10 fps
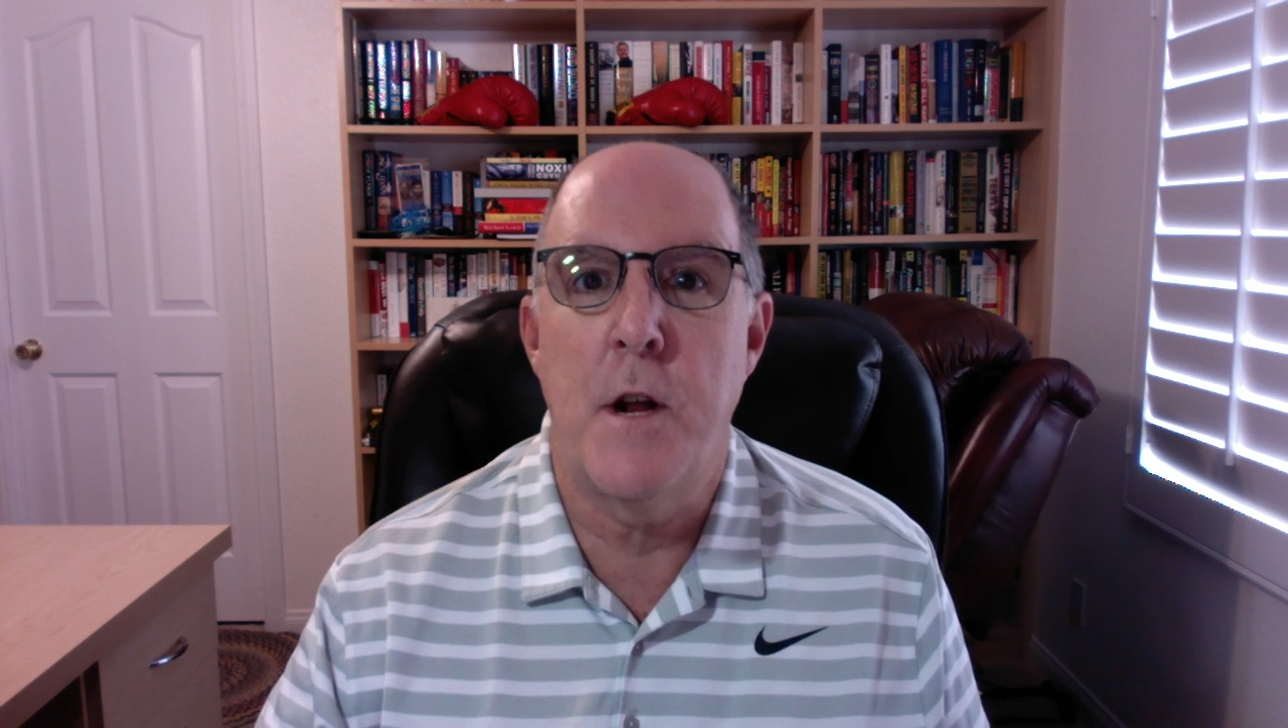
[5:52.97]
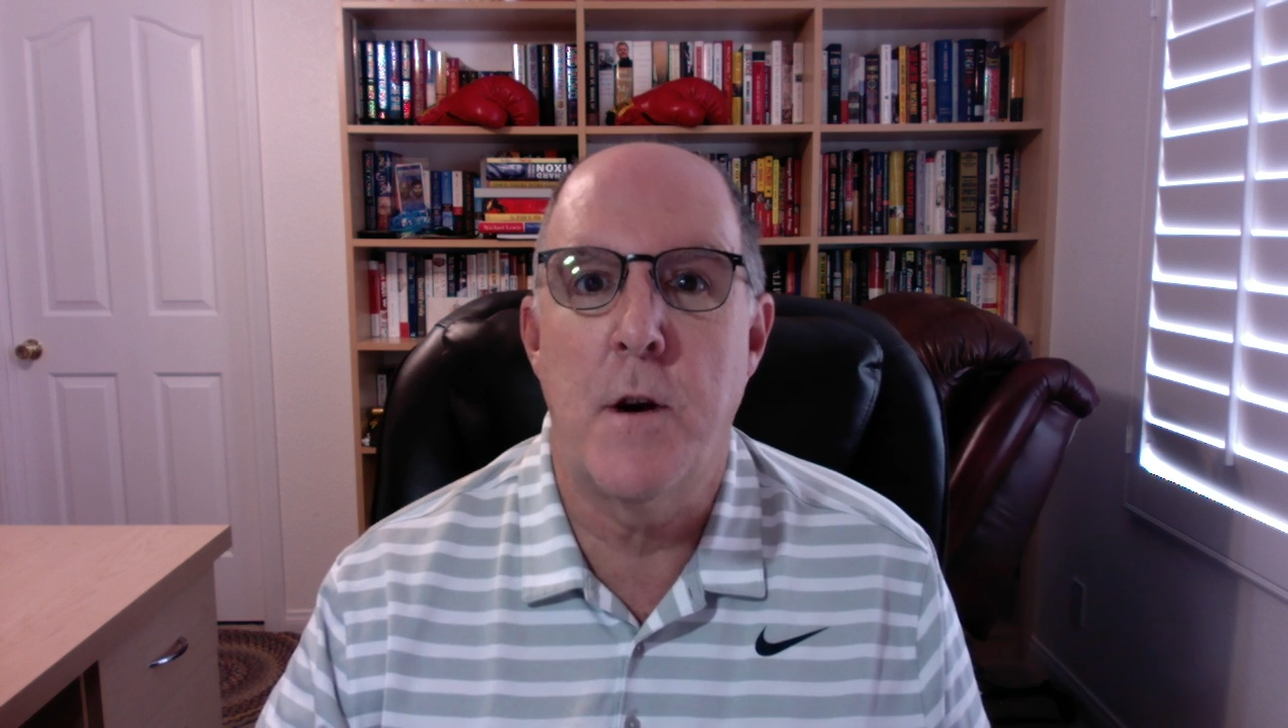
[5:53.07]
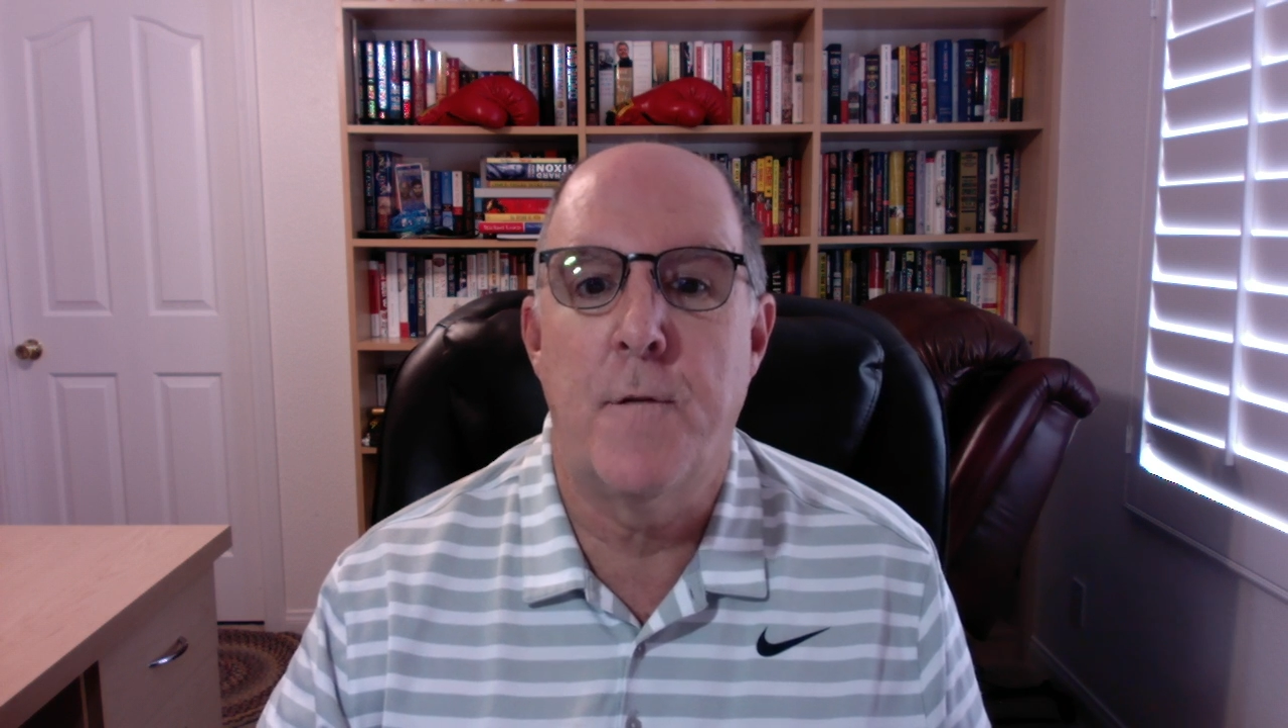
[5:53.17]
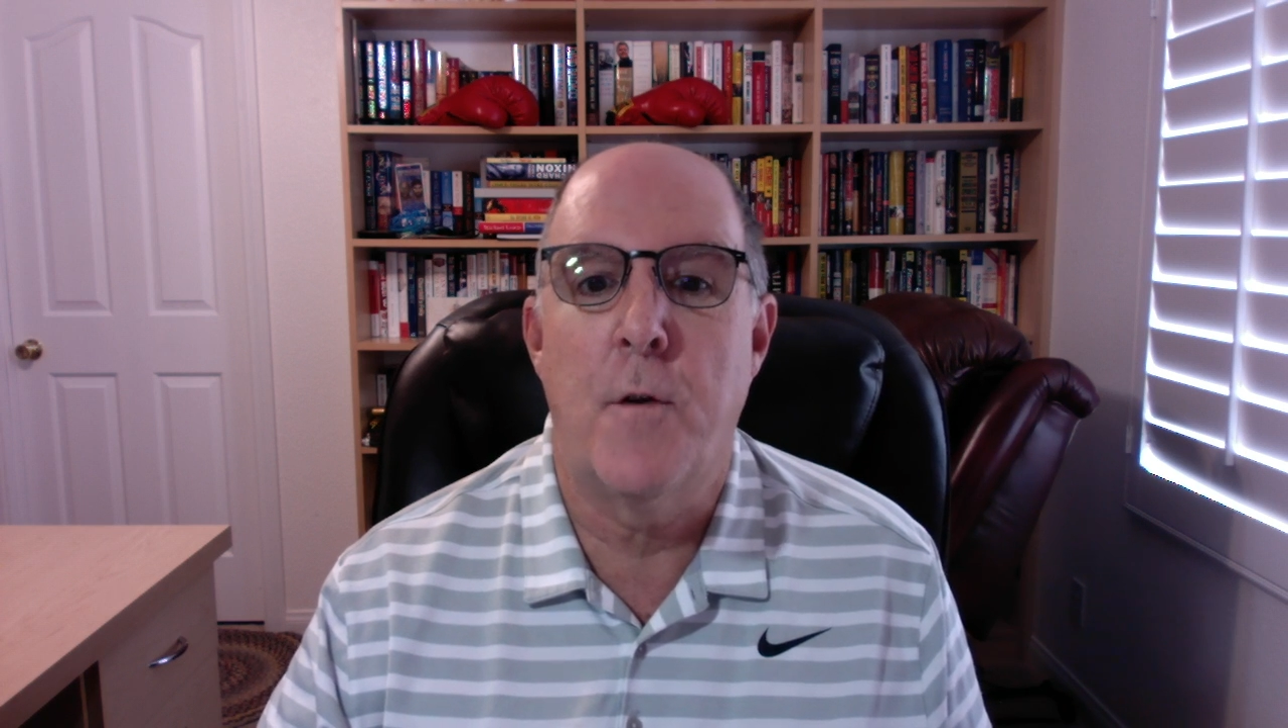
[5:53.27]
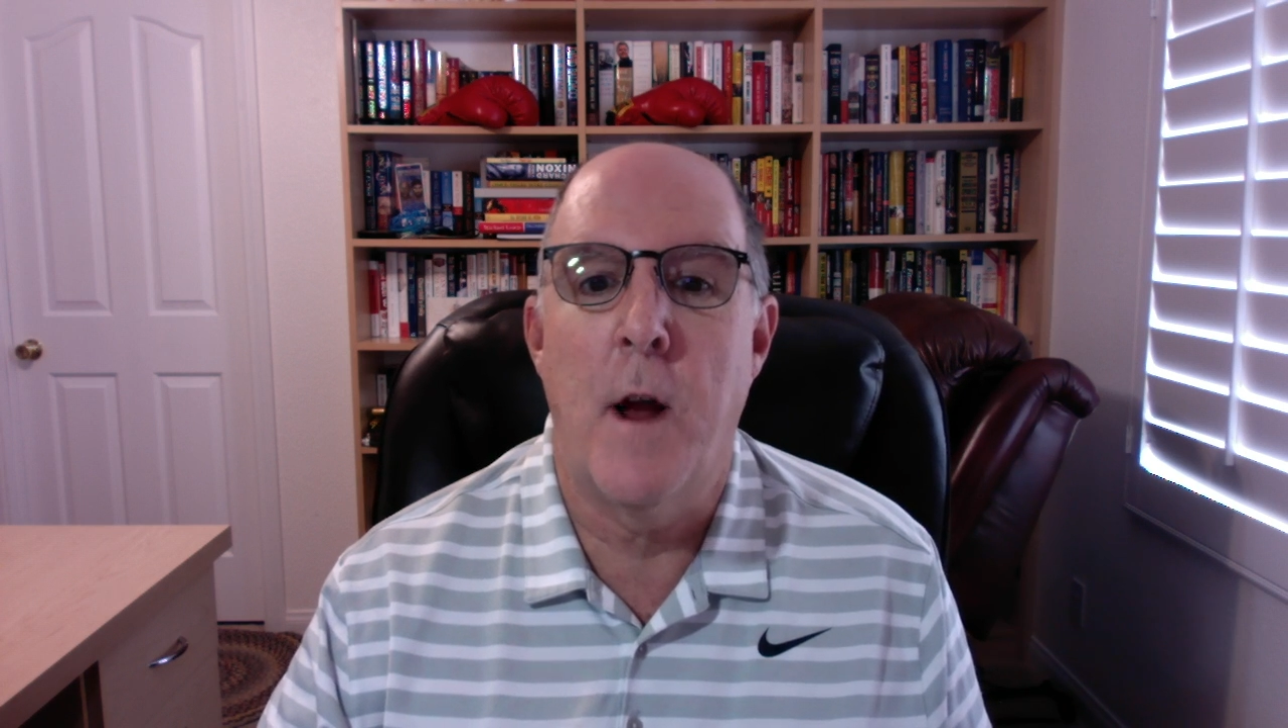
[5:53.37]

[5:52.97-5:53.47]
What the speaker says: Year for